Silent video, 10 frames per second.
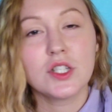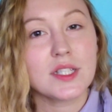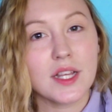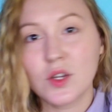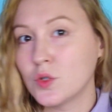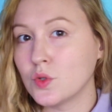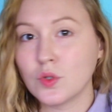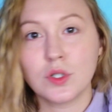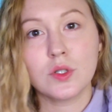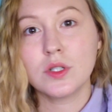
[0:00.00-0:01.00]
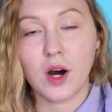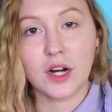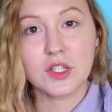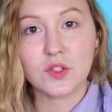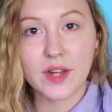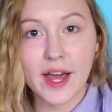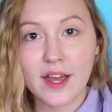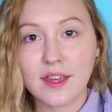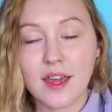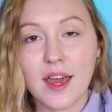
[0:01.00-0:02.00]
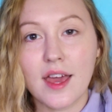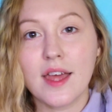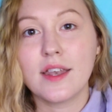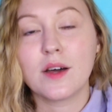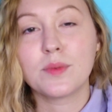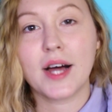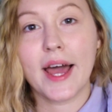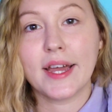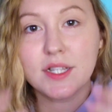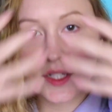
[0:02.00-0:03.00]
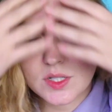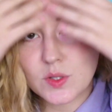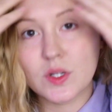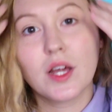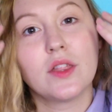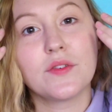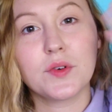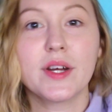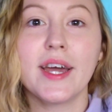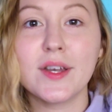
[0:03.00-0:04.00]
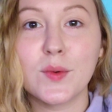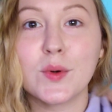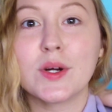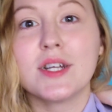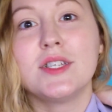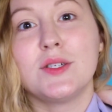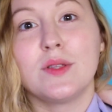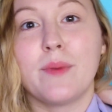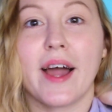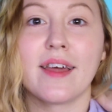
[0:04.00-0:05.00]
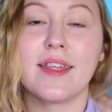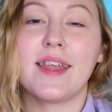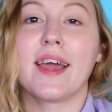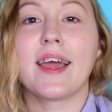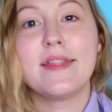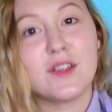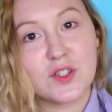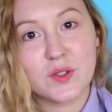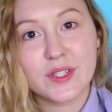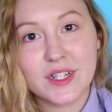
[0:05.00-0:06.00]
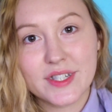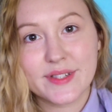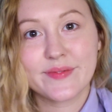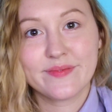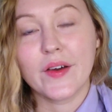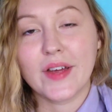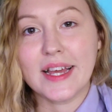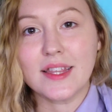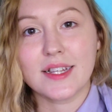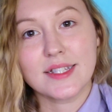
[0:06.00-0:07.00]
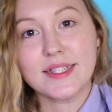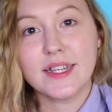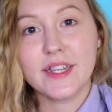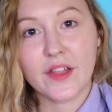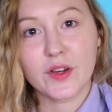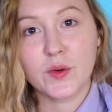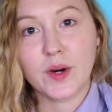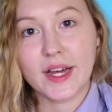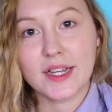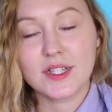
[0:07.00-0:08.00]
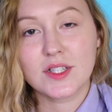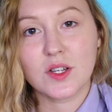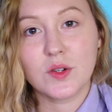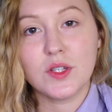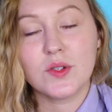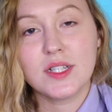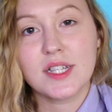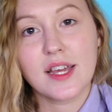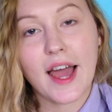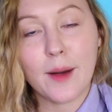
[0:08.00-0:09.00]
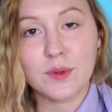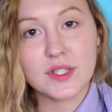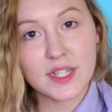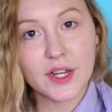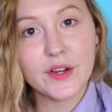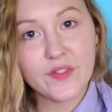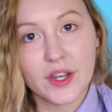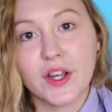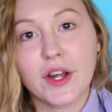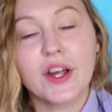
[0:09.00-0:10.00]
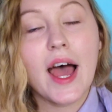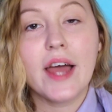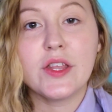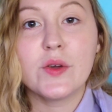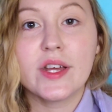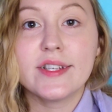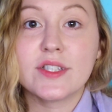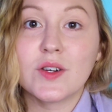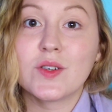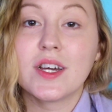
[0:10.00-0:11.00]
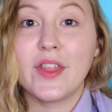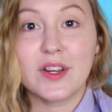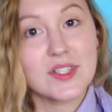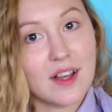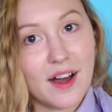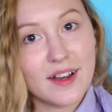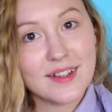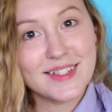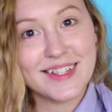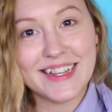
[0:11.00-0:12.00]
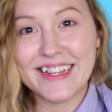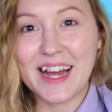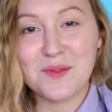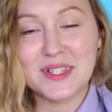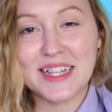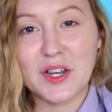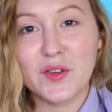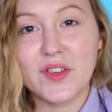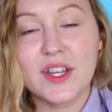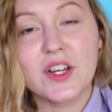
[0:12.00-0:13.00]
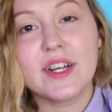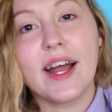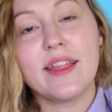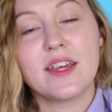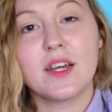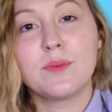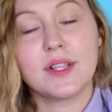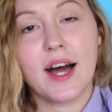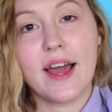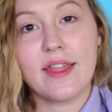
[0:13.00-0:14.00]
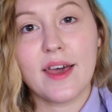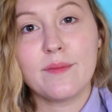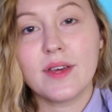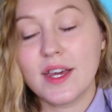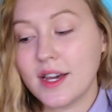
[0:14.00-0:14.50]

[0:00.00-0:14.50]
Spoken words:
just a cool wash rag and apply it to the forehead or to the back of the neck and the shoulders. Alright, this is another one. So you can take apple cider vinegar and you can soak their socks in apple cider vinegar and then apply them